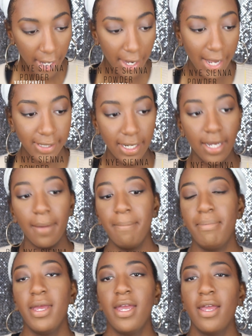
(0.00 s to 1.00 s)
And I take a
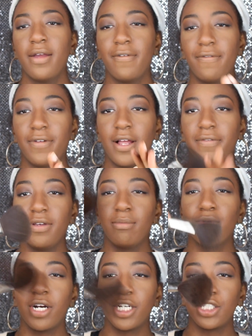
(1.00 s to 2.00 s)
big fluffy
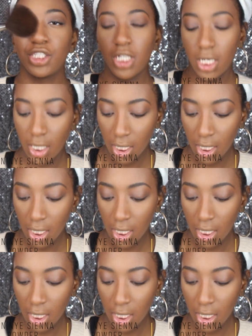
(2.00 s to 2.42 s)
brush